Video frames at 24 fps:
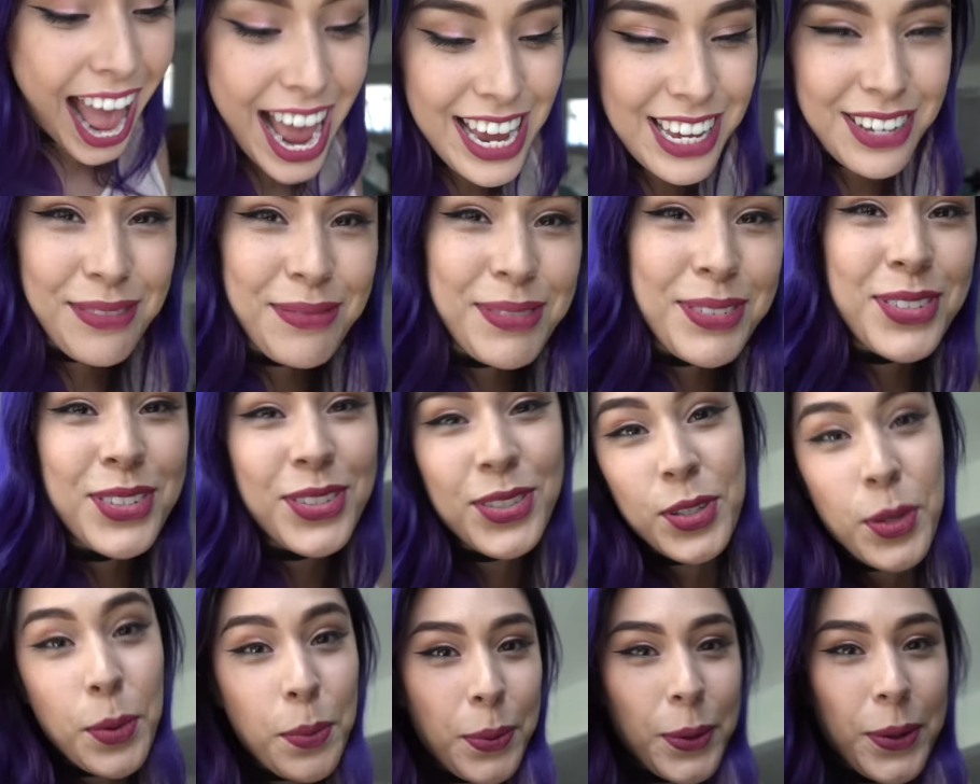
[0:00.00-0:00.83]
I am
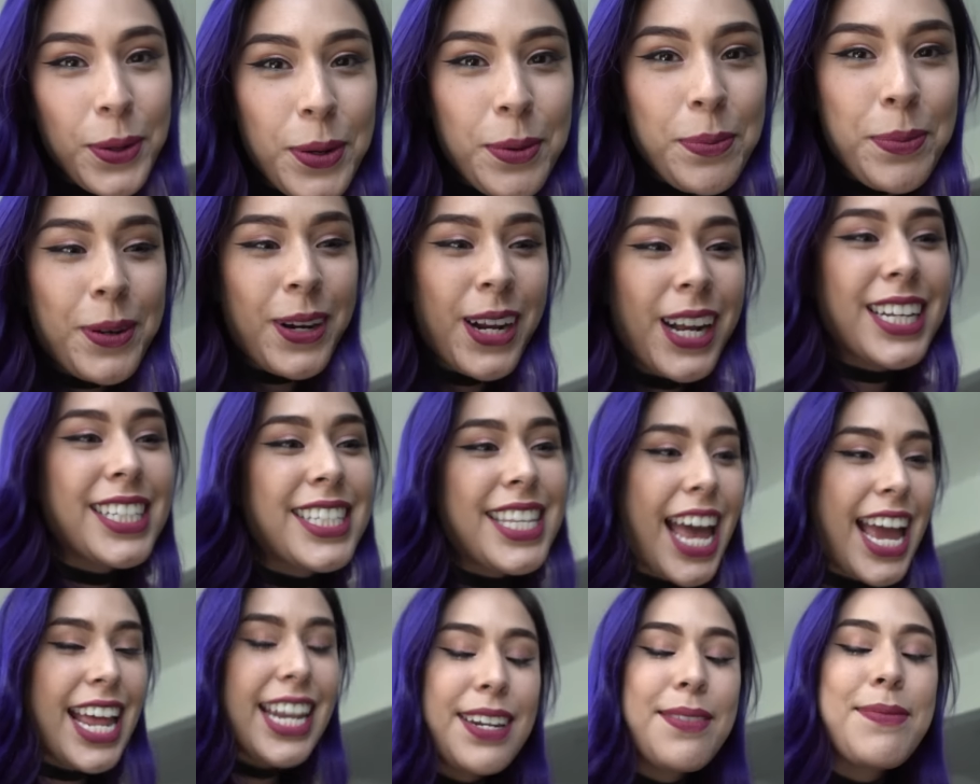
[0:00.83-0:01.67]
super duper
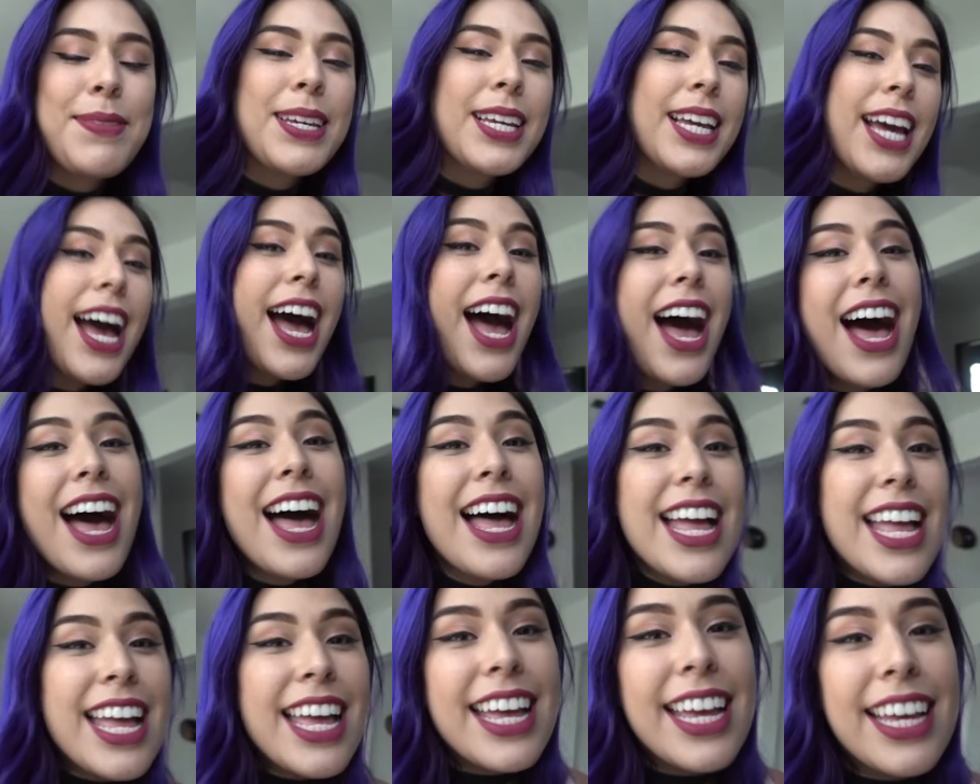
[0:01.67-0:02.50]
excited
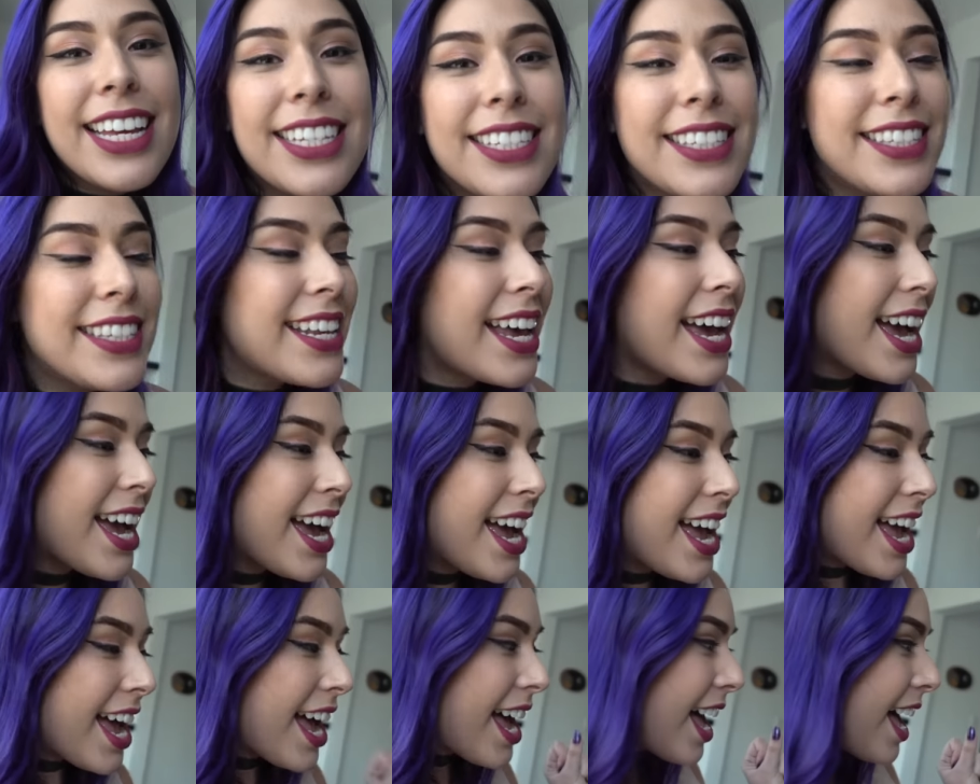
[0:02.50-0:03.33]
because
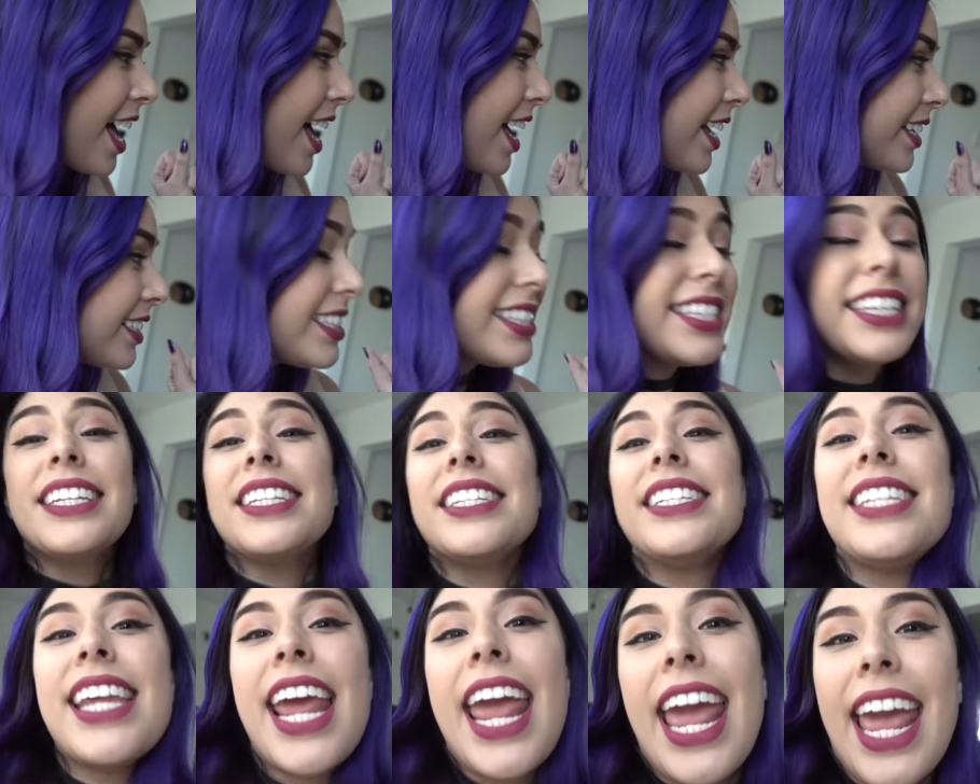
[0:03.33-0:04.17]
uh,
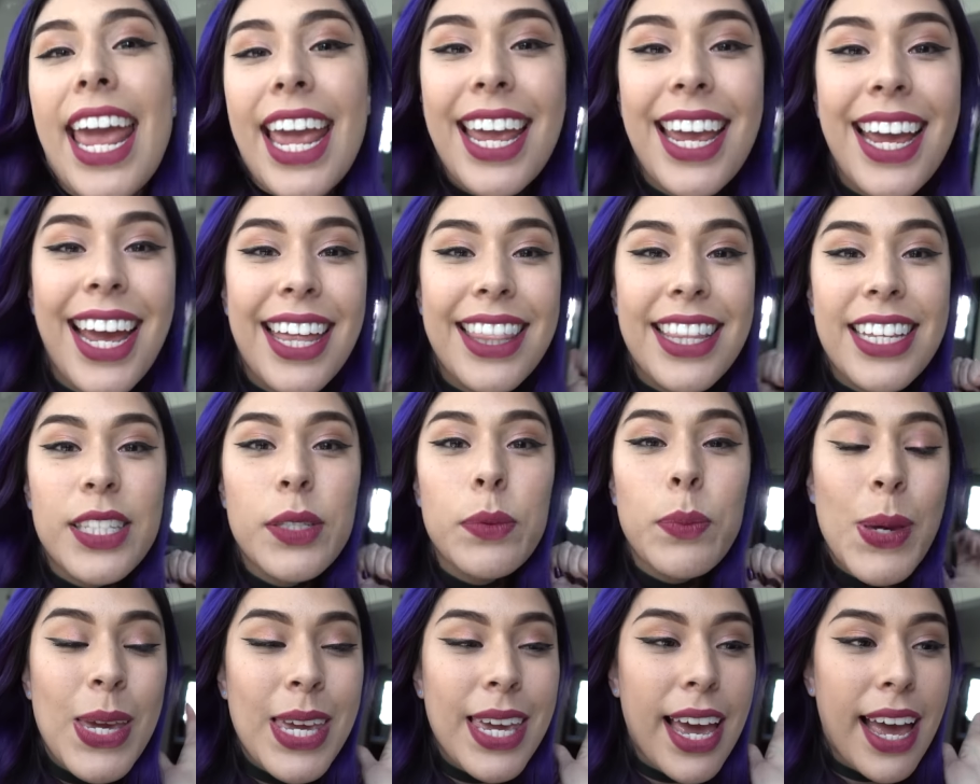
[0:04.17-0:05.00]
today and
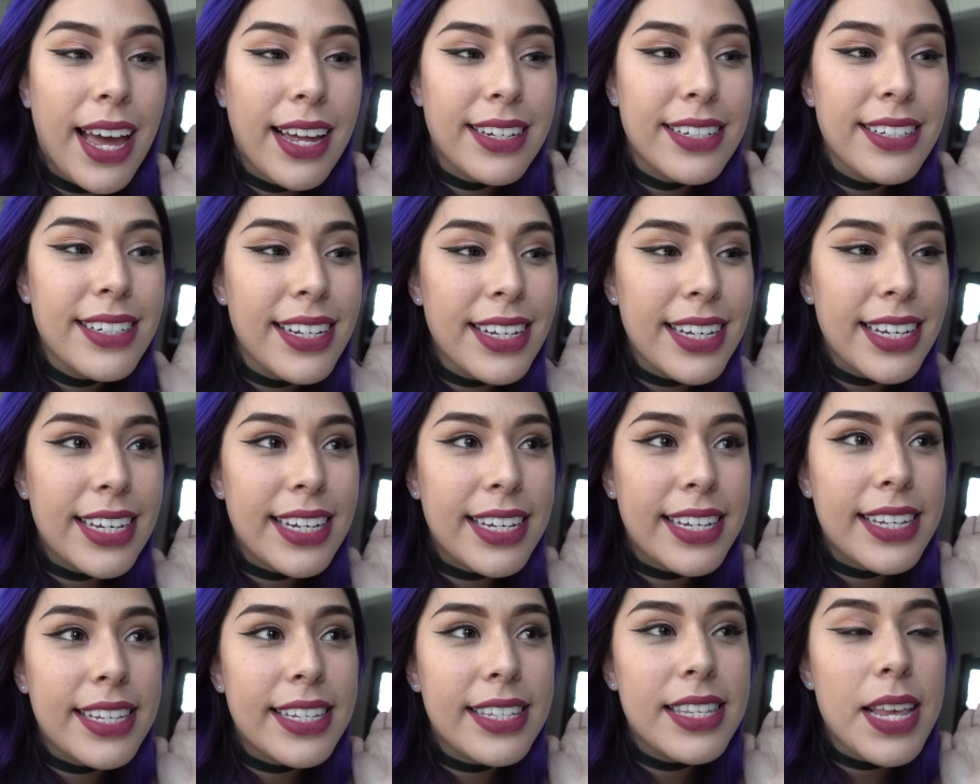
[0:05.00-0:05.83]
this weekend
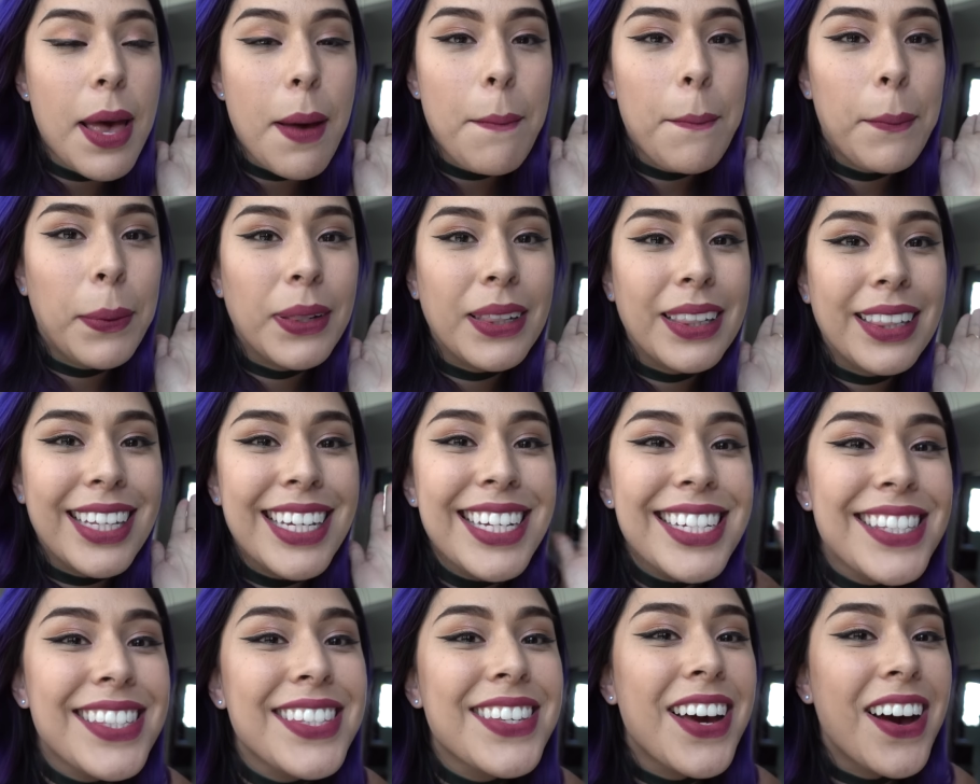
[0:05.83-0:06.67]
is
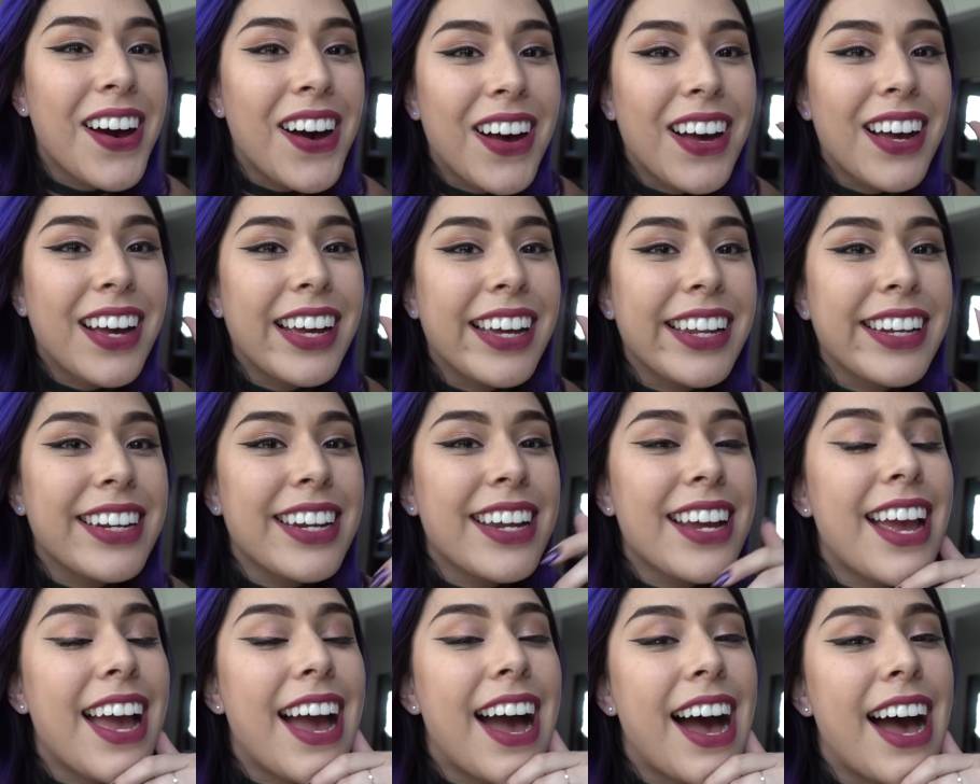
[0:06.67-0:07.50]

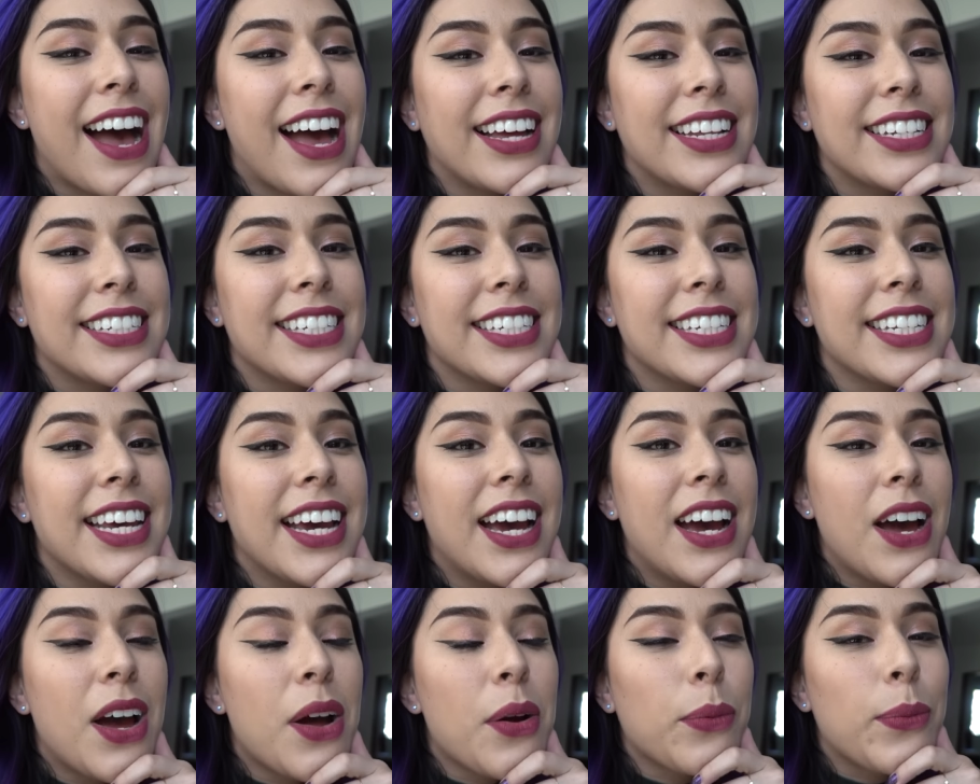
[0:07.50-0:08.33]
BlizzCon and
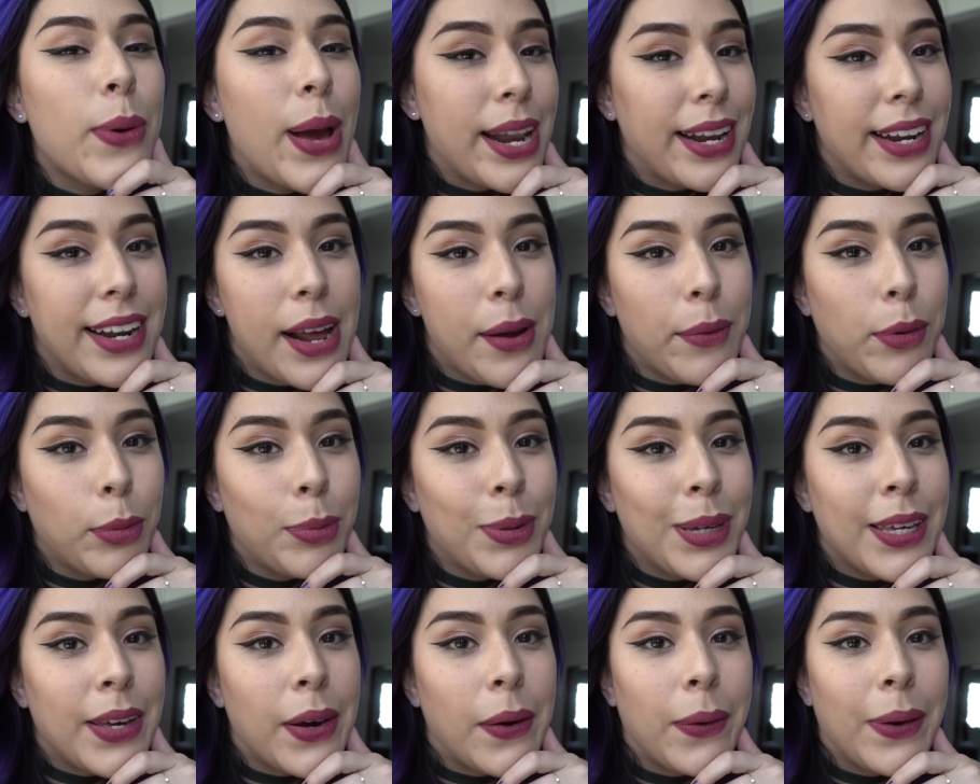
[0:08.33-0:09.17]
Red and I will
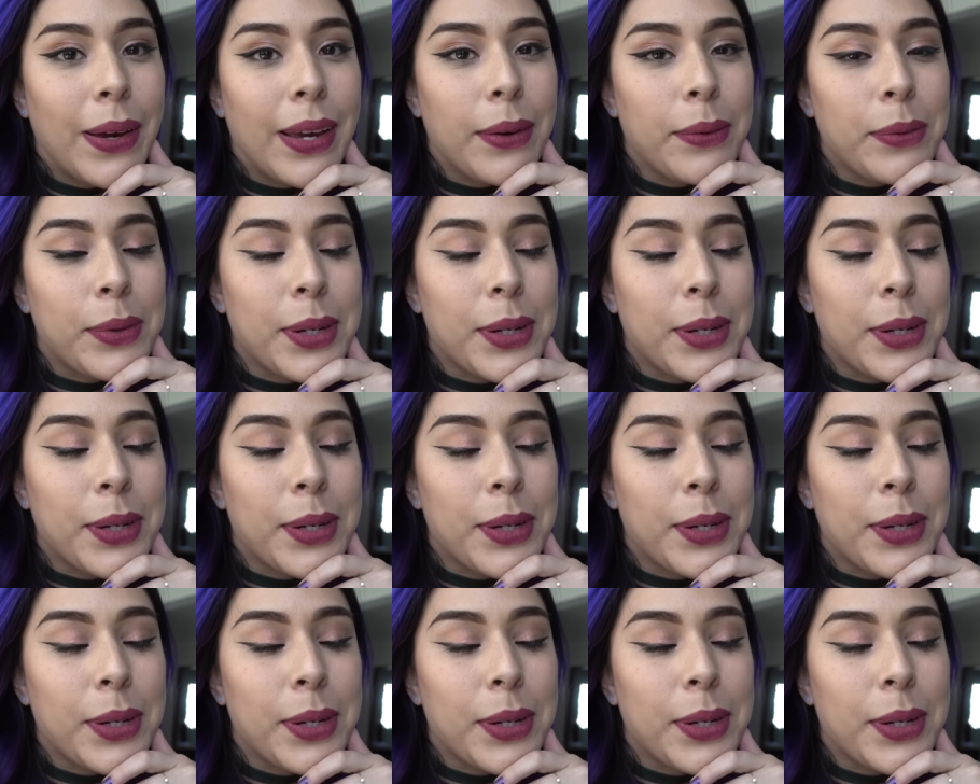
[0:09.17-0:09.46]
be going.